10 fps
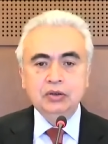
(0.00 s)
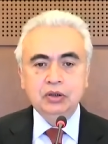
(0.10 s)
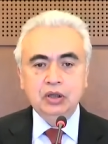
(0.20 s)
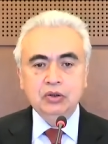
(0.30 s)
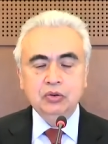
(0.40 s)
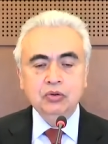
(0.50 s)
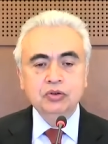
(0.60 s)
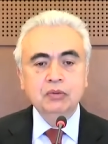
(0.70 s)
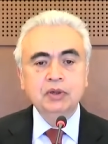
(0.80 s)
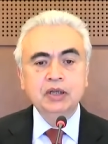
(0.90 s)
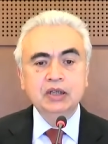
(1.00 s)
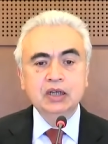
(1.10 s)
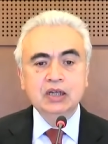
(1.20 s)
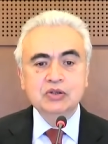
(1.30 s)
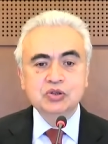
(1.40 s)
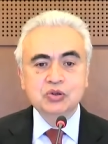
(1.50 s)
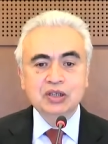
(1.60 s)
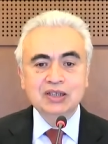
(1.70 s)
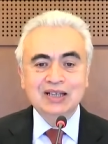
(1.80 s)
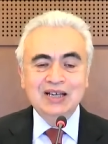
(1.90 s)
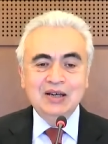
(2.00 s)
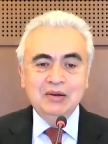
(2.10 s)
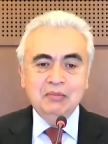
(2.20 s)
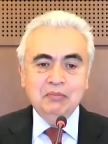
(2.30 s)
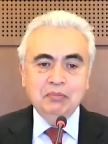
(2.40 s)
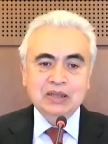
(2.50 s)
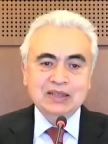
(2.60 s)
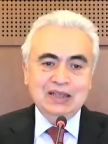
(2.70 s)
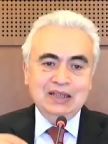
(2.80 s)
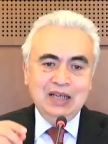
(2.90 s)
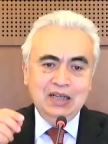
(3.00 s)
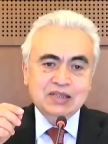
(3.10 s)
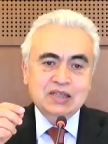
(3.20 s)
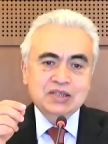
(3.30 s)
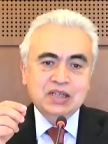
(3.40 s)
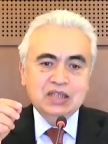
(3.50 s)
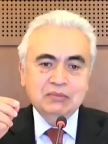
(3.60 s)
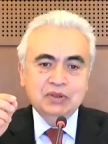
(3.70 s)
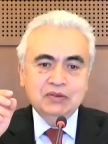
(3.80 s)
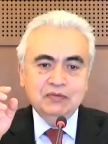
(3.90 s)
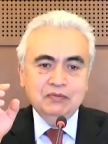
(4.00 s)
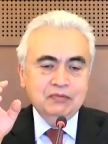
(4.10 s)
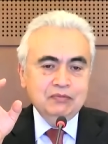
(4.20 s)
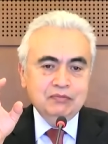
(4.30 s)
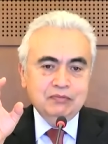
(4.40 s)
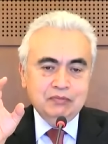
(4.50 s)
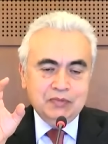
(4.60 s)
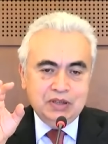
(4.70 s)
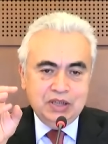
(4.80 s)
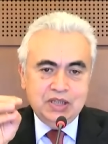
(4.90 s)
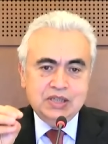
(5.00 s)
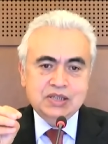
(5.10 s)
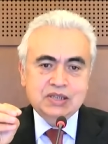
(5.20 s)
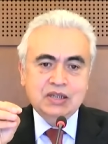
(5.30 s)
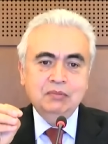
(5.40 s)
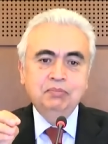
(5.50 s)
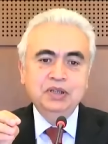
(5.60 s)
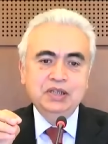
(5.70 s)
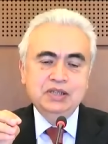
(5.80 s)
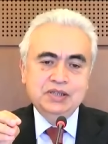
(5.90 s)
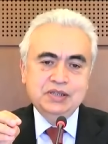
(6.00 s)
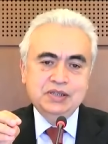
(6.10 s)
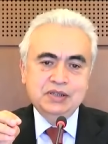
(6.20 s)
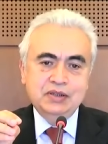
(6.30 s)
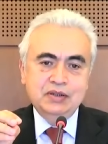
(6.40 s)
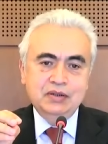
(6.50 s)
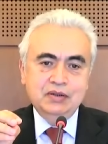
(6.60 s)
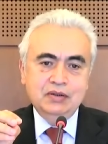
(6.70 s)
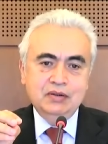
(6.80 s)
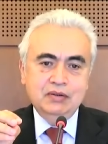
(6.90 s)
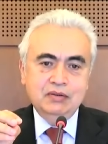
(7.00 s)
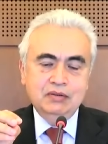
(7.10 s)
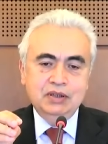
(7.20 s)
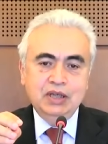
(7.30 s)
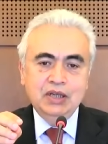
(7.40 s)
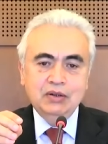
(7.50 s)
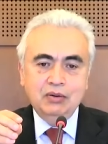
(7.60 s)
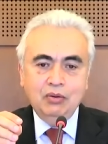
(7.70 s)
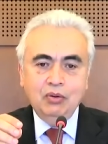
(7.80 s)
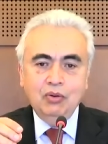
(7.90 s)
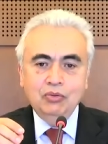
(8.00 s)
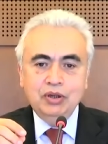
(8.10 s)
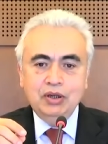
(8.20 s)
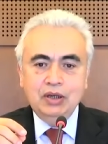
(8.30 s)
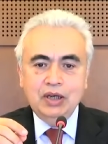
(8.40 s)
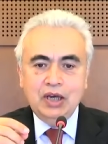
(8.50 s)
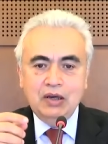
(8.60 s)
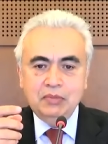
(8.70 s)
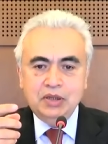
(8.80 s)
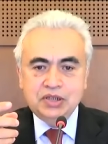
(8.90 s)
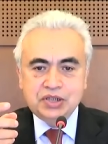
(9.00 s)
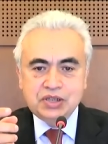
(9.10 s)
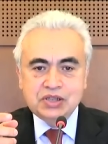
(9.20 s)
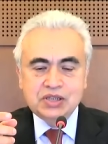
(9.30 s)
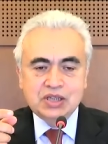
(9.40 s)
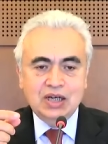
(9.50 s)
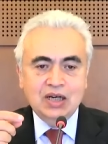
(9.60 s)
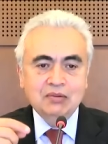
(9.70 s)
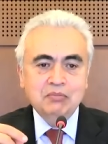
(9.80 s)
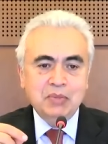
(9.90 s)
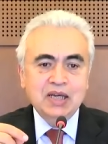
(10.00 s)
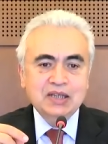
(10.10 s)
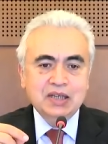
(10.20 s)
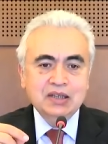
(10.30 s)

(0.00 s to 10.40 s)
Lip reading: North America and so on. But ladies and gentlemen, these companies, their own emissions are making